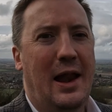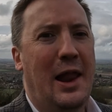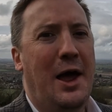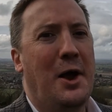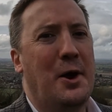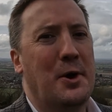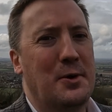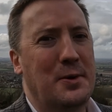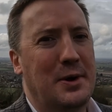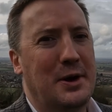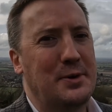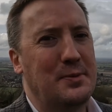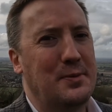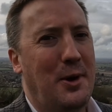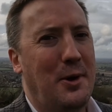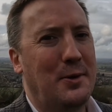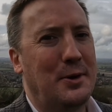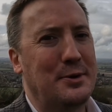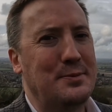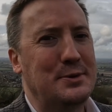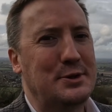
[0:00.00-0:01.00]
Hello and
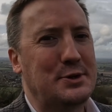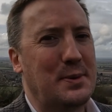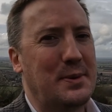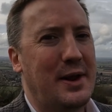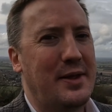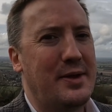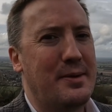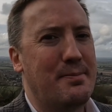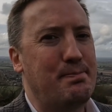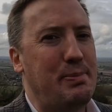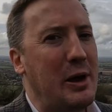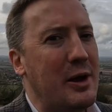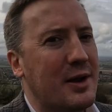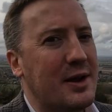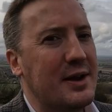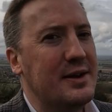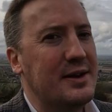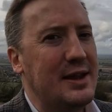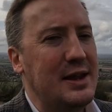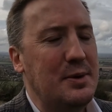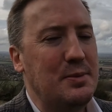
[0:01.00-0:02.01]
welcome to another
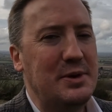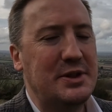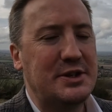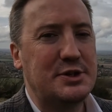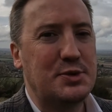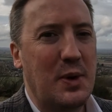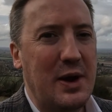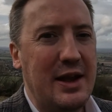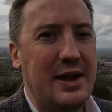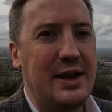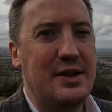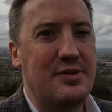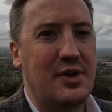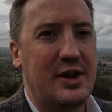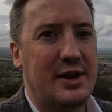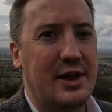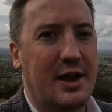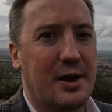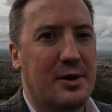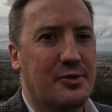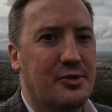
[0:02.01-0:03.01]
Burgundy with Tweedy
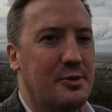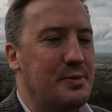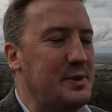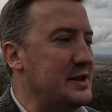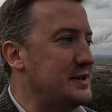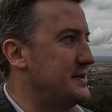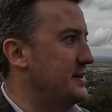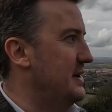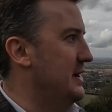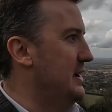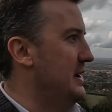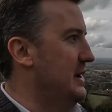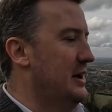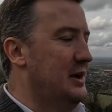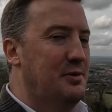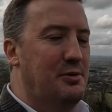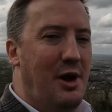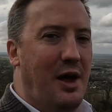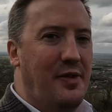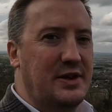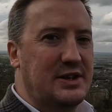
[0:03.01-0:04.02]
video from this
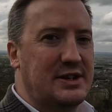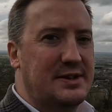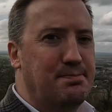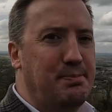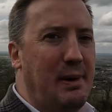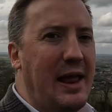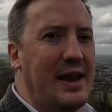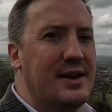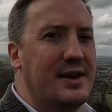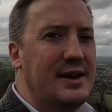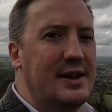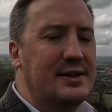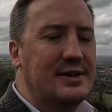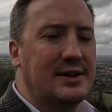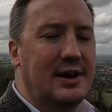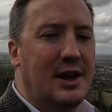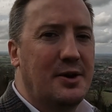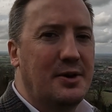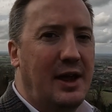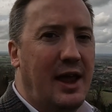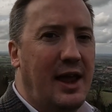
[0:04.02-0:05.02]
rather
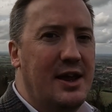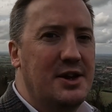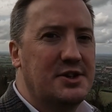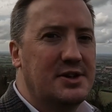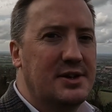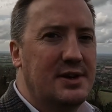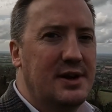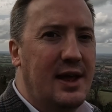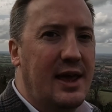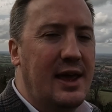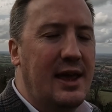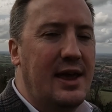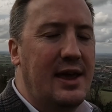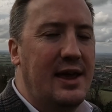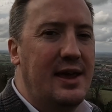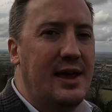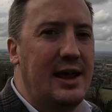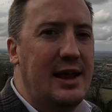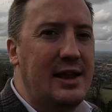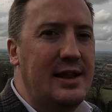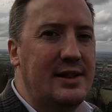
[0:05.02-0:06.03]
splendid location
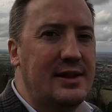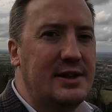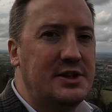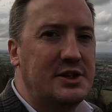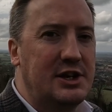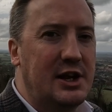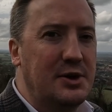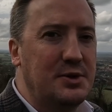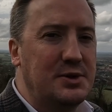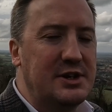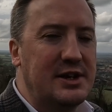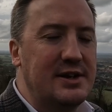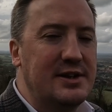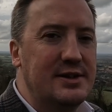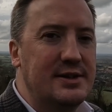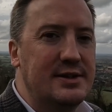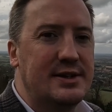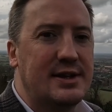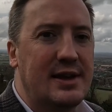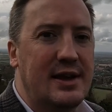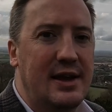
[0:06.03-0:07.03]
here in the
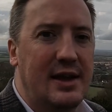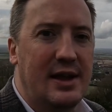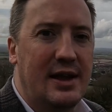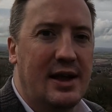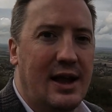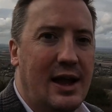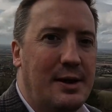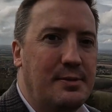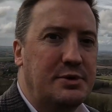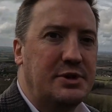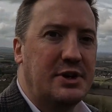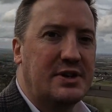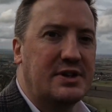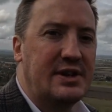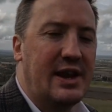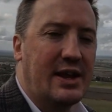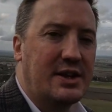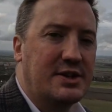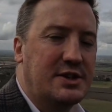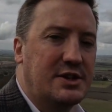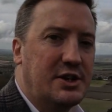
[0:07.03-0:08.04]
Chilterns. I'm just
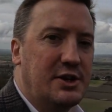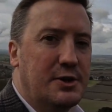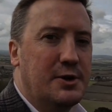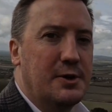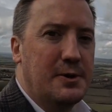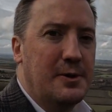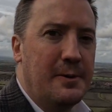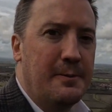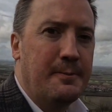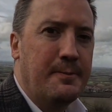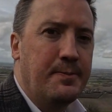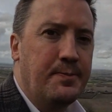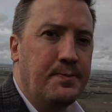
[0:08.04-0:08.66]
next to